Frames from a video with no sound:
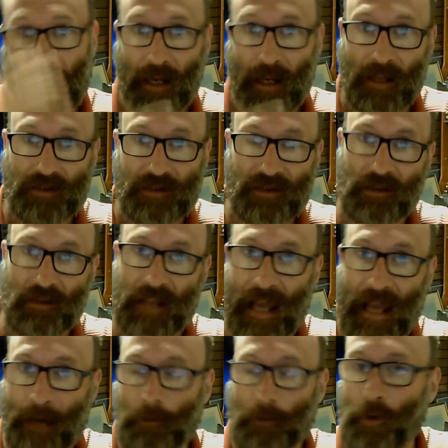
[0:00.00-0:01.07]
is that the
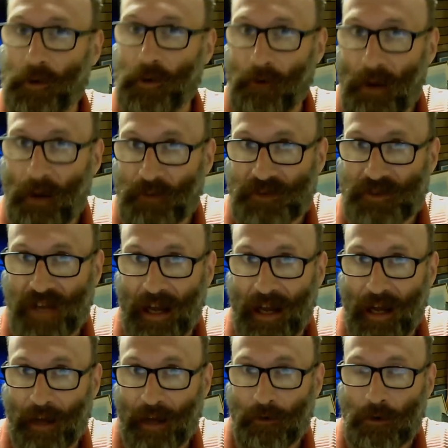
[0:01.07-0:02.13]
output of the graphics
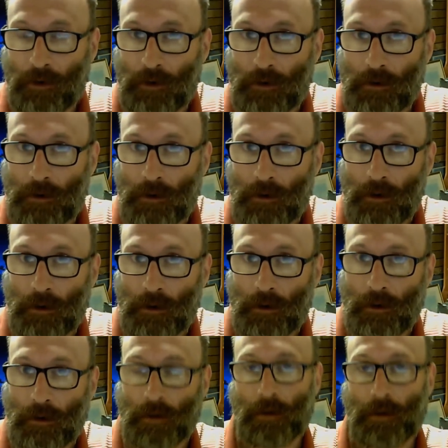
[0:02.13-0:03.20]
card
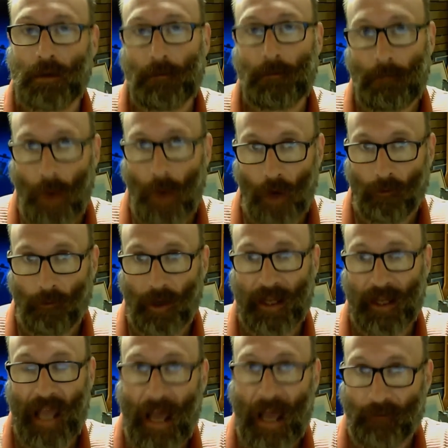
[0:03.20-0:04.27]
might
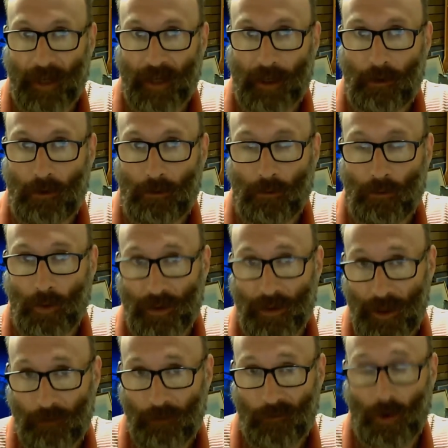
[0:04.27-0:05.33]
wreak havoc with
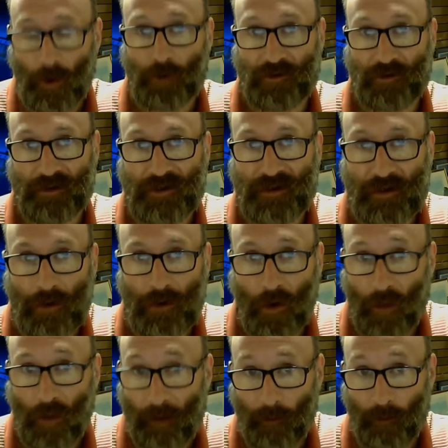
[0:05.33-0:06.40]
the convergence
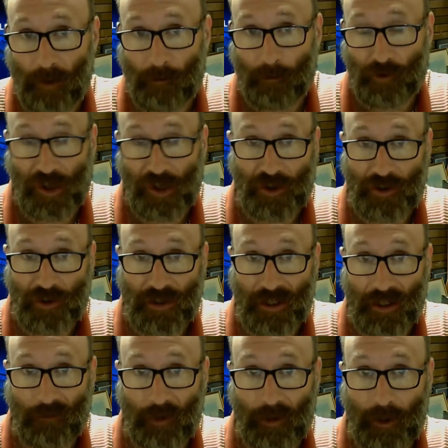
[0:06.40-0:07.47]
on that rear projection
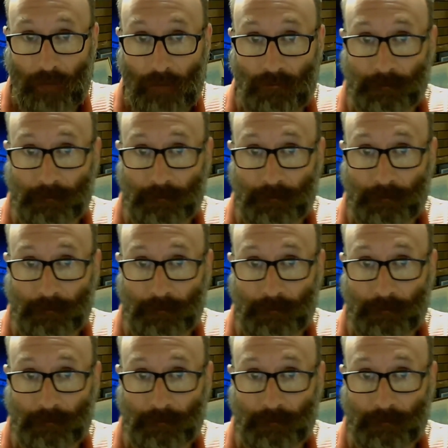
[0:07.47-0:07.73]
TV.